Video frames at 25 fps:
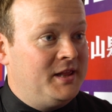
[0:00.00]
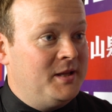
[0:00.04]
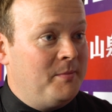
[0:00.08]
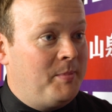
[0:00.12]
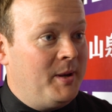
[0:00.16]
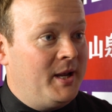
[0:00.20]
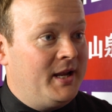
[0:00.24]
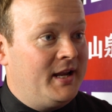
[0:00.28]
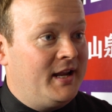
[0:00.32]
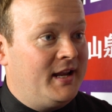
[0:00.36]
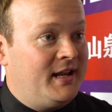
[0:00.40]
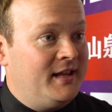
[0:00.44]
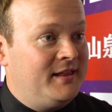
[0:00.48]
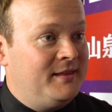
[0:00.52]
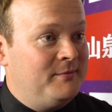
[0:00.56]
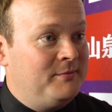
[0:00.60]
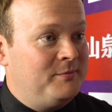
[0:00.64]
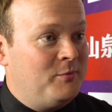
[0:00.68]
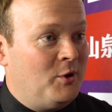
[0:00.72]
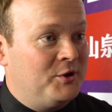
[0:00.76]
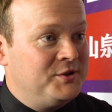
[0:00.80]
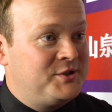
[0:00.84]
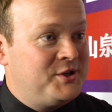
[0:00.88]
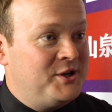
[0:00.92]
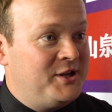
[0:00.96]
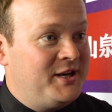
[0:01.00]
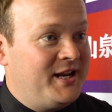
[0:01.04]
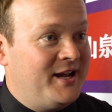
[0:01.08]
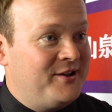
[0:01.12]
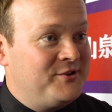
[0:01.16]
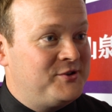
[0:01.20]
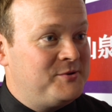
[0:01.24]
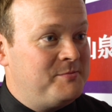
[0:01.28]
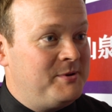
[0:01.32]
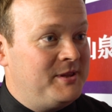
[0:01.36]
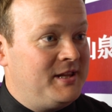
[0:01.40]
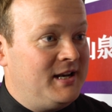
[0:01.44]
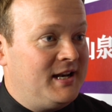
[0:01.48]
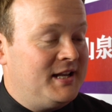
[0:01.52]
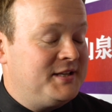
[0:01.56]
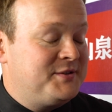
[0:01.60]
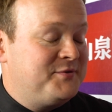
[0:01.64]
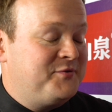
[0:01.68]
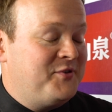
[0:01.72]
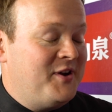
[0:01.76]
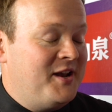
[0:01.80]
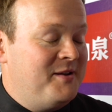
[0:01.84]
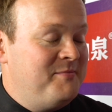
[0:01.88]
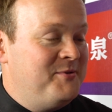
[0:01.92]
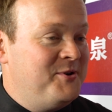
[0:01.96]
the pink in what turned out to be the last
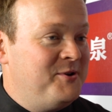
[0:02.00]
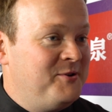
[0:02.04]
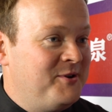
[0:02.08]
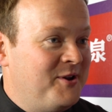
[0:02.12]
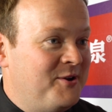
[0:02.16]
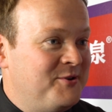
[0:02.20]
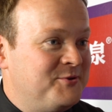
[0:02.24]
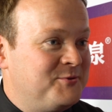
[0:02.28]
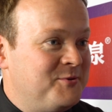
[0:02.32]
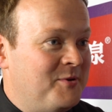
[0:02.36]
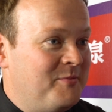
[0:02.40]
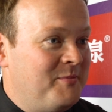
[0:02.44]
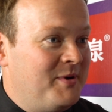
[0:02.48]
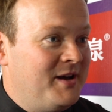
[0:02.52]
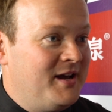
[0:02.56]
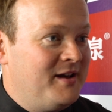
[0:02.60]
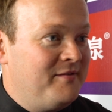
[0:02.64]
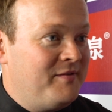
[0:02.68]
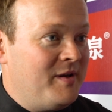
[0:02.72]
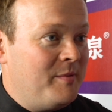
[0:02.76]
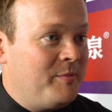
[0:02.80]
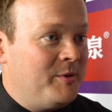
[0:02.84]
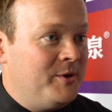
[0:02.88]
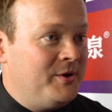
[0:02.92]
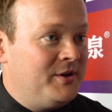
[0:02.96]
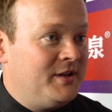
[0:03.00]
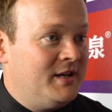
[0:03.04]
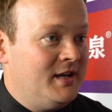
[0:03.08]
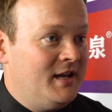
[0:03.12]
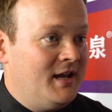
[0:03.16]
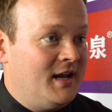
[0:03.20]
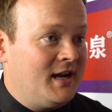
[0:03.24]
frame, who knows what might have happened.